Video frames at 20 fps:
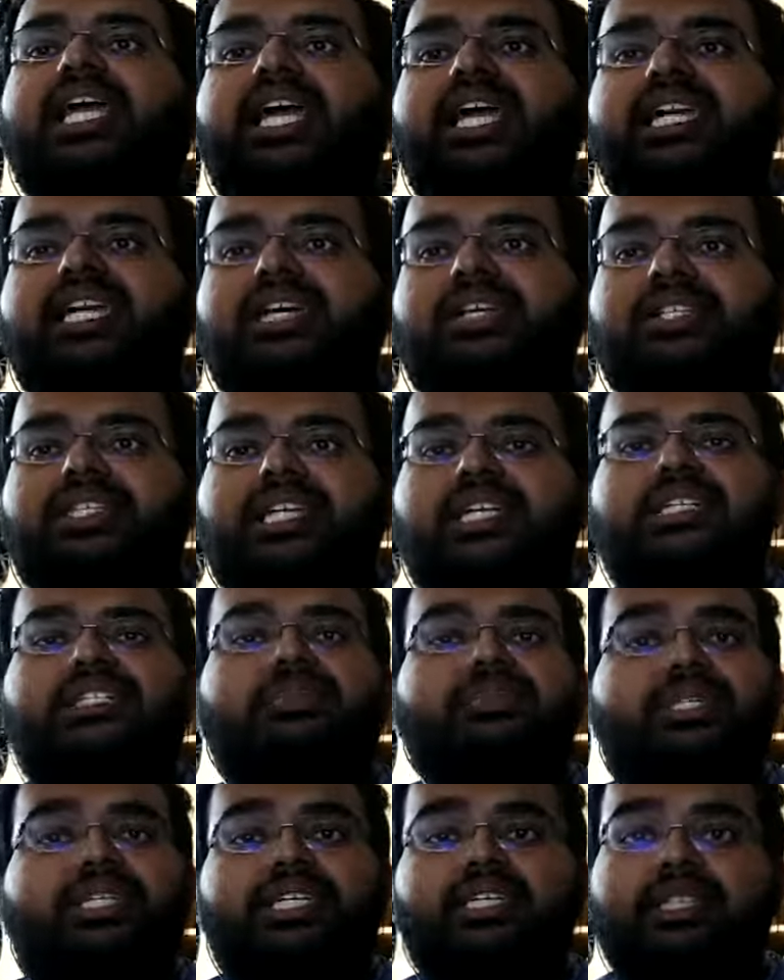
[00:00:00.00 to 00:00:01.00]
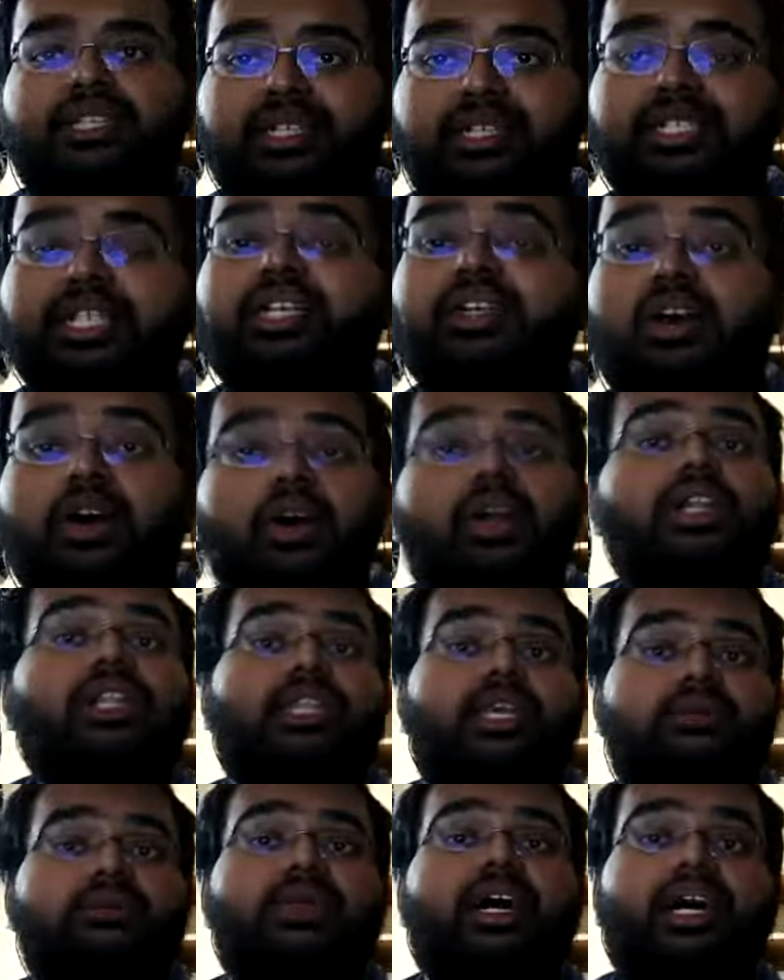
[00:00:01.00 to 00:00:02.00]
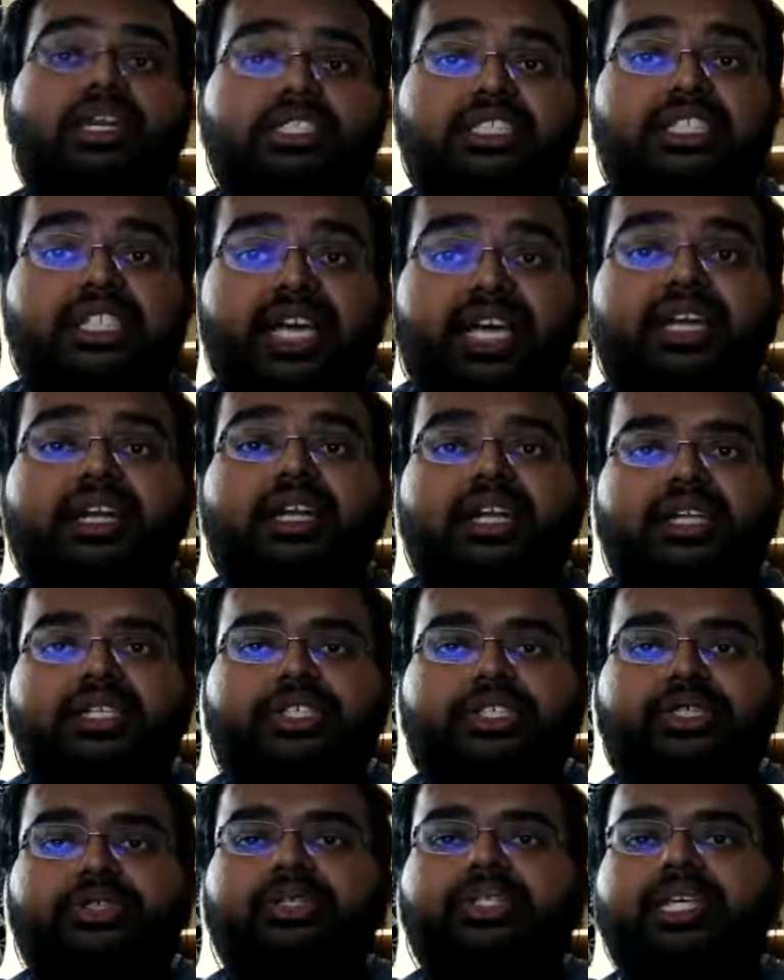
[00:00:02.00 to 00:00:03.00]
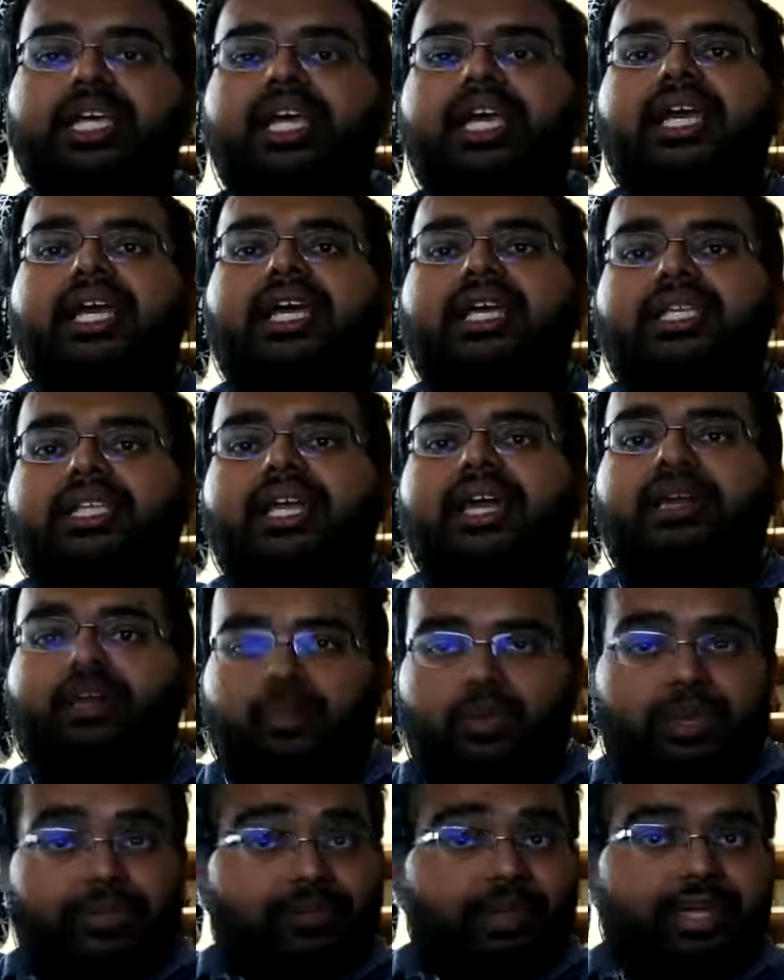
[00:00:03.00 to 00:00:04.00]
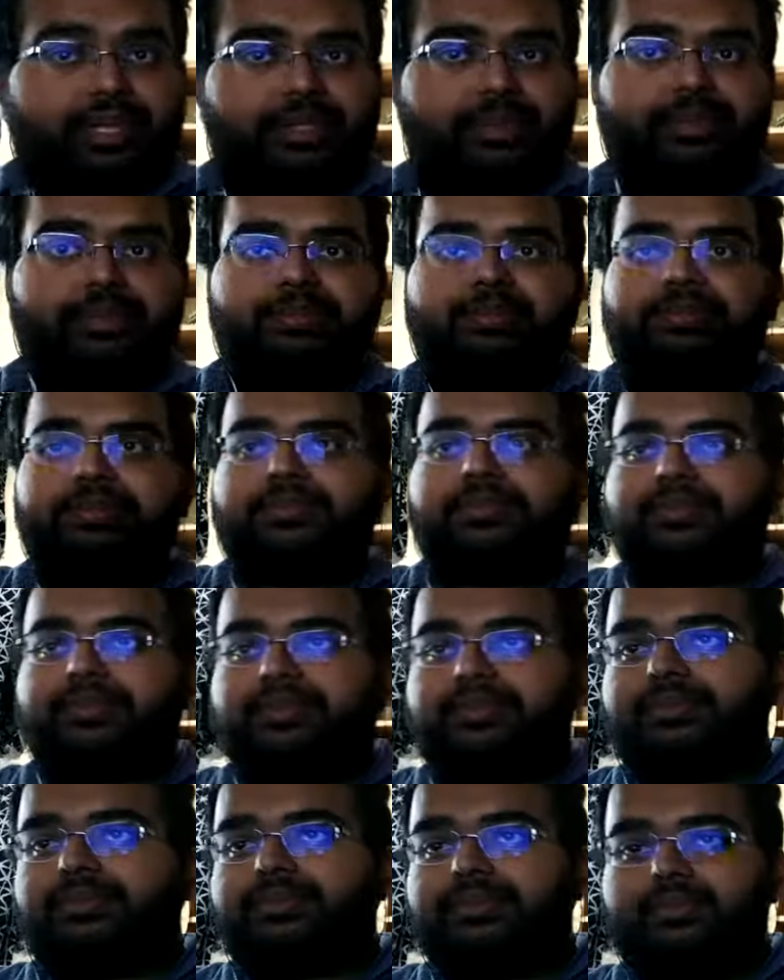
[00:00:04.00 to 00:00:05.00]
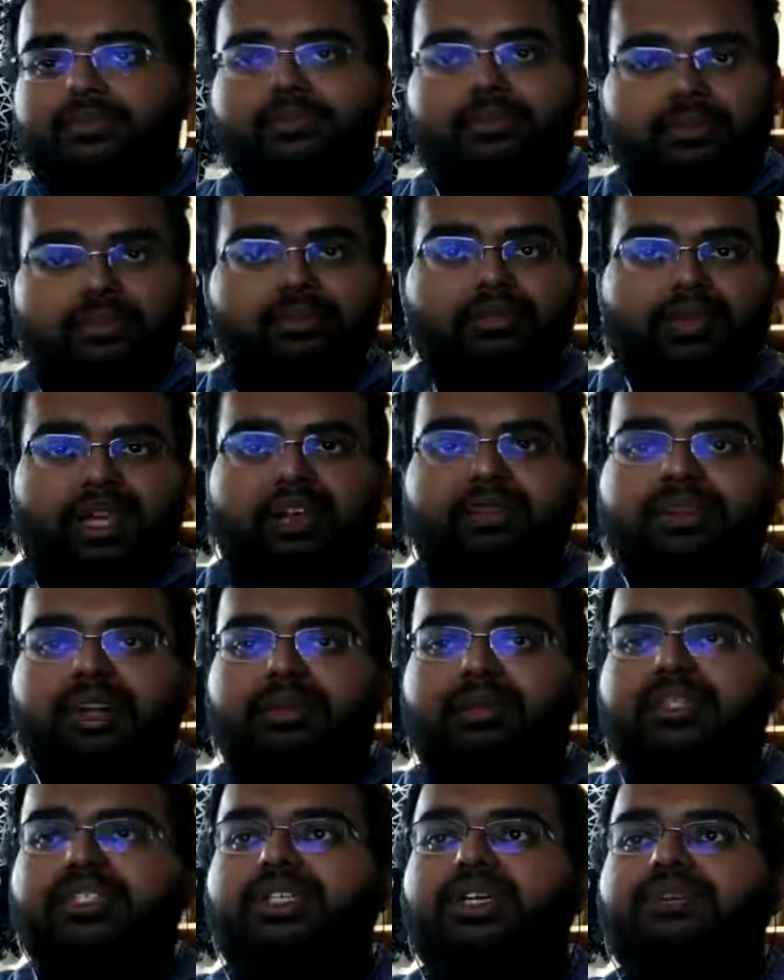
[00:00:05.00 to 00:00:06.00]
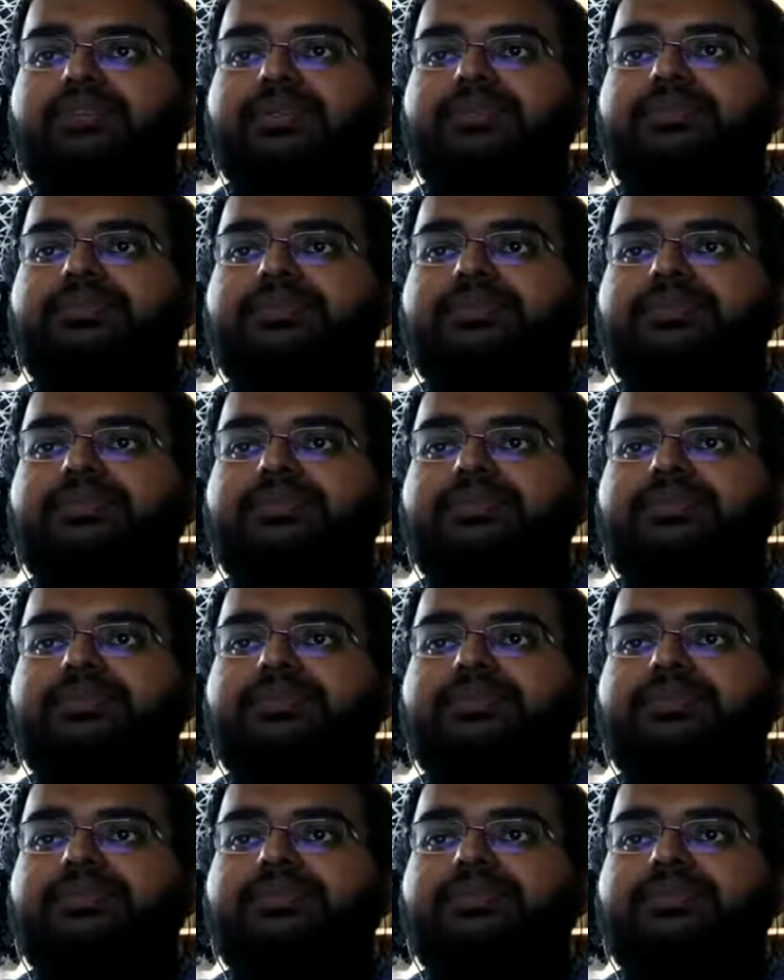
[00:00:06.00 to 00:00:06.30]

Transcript: in nanostructure materials, and all of them are general issues that we face very much often.